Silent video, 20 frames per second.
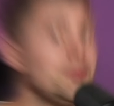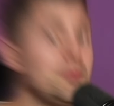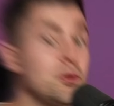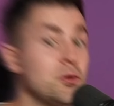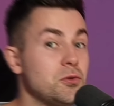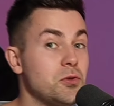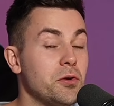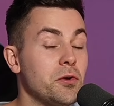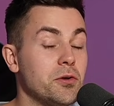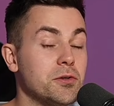Let me
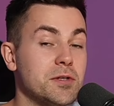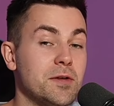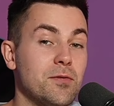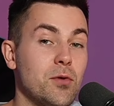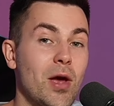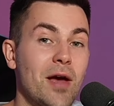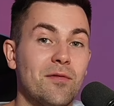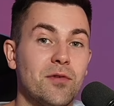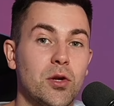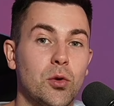know, traders, if
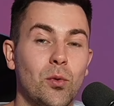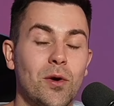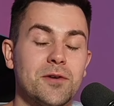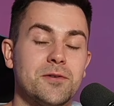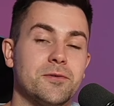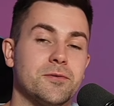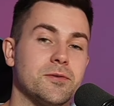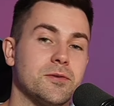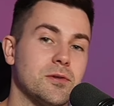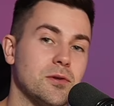you have any
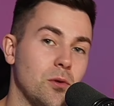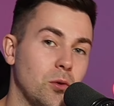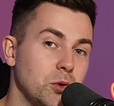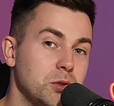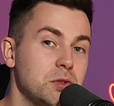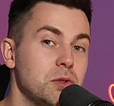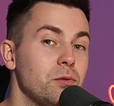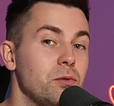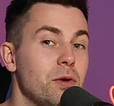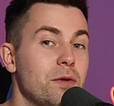questions.
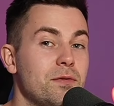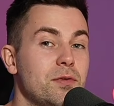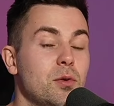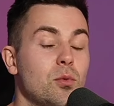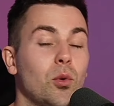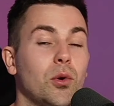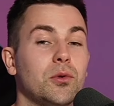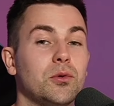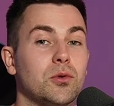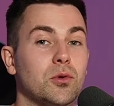Also, if
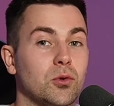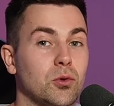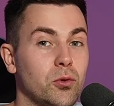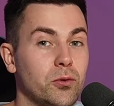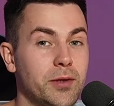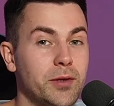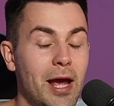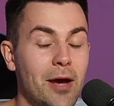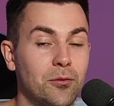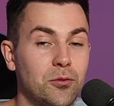you want to
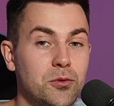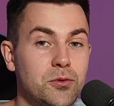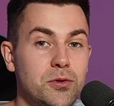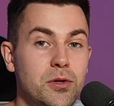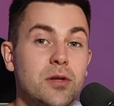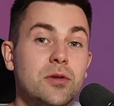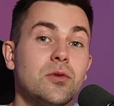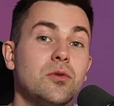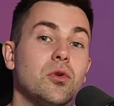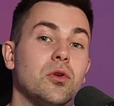learn how to
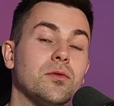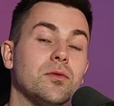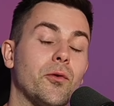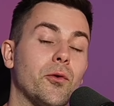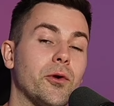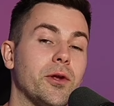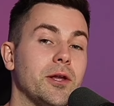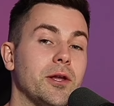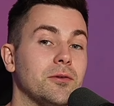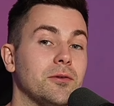trade, do not
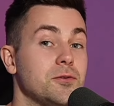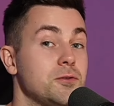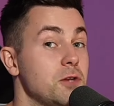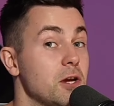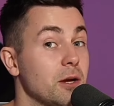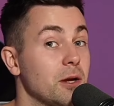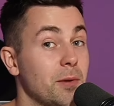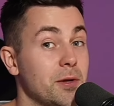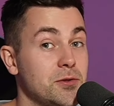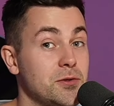forget to
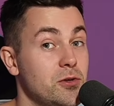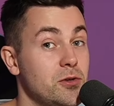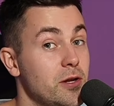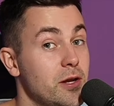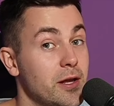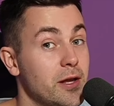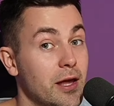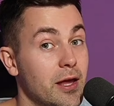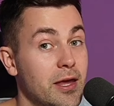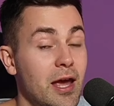check my
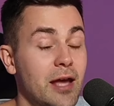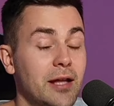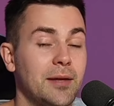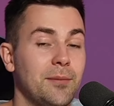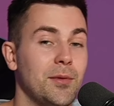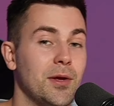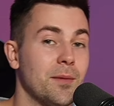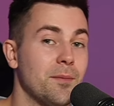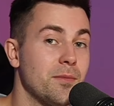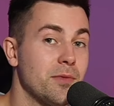trading
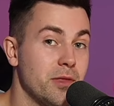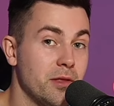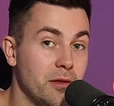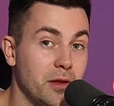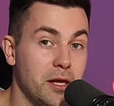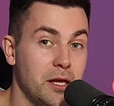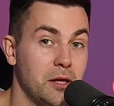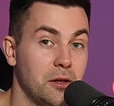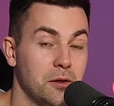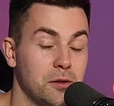academy, the
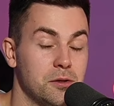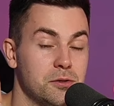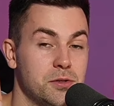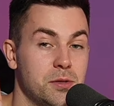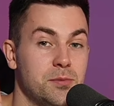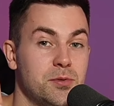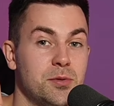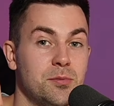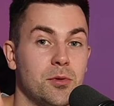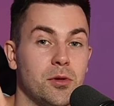link in the
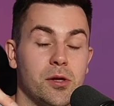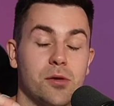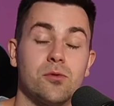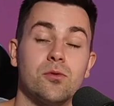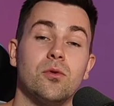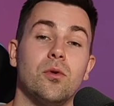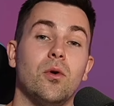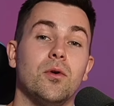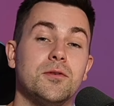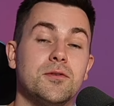description below.
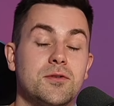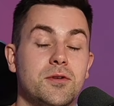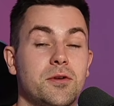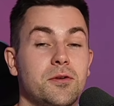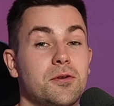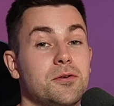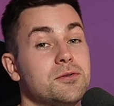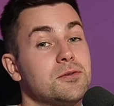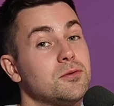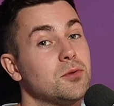Also,
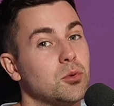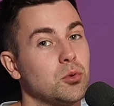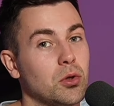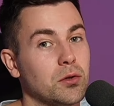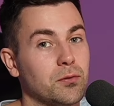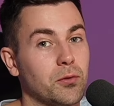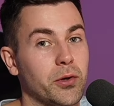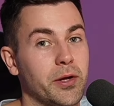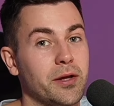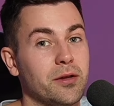traders, do
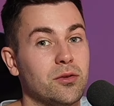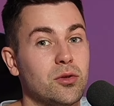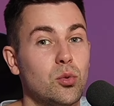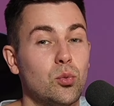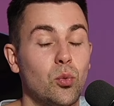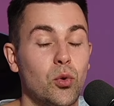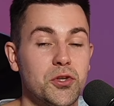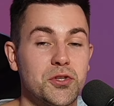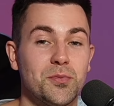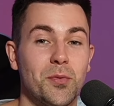not forget to
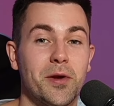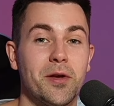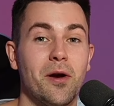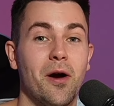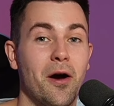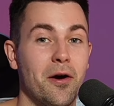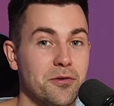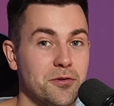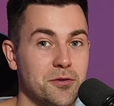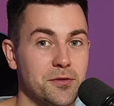watch my
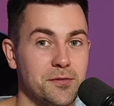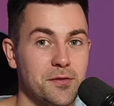other